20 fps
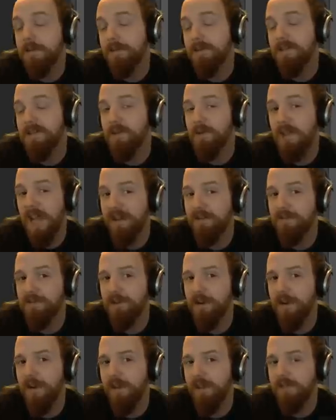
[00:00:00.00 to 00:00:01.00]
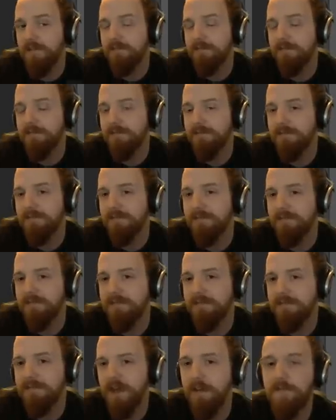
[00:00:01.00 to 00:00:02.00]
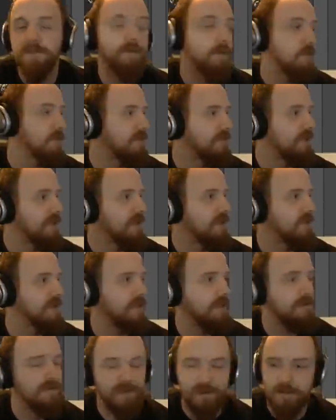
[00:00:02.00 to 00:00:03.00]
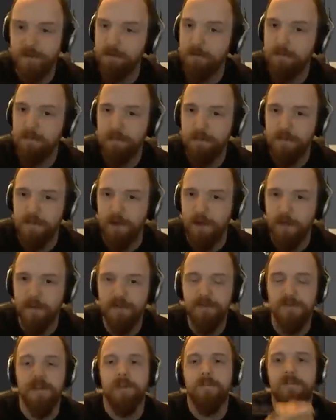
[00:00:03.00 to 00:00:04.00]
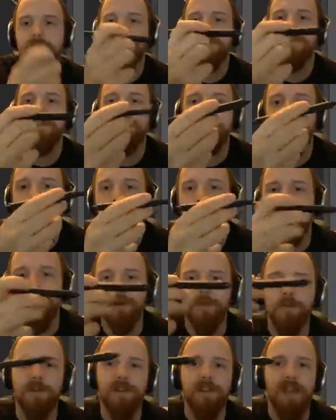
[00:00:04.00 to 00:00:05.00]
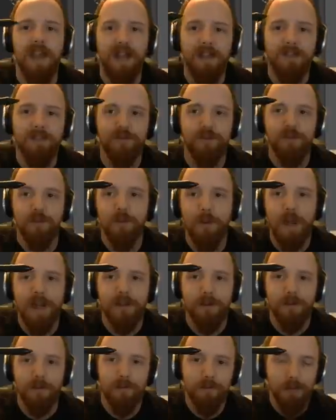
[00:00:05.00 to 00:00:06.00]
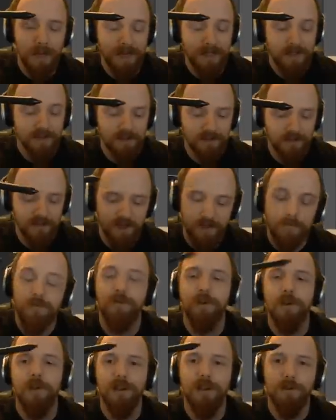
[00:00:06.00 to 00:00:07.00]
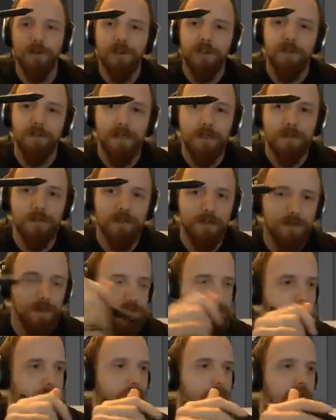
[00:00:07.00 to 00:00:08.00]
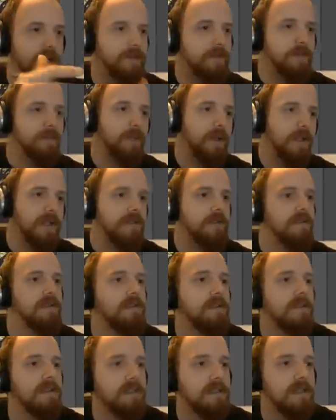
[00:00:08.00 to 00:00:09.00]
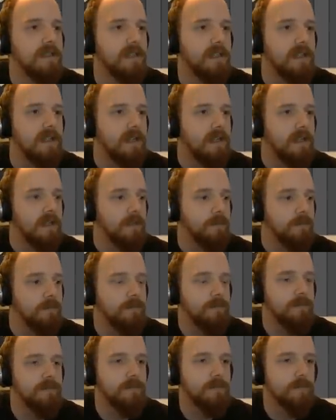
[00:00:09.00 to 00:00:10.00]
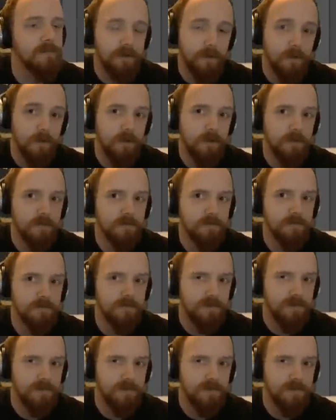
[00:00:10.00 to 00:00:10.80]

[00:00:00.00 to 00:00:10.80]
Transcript: You can try. Unfortunately, the Surface Pro stuff doesn't work with actual Wacom pens. I really wanted to be able to use my Wacom pen um, for the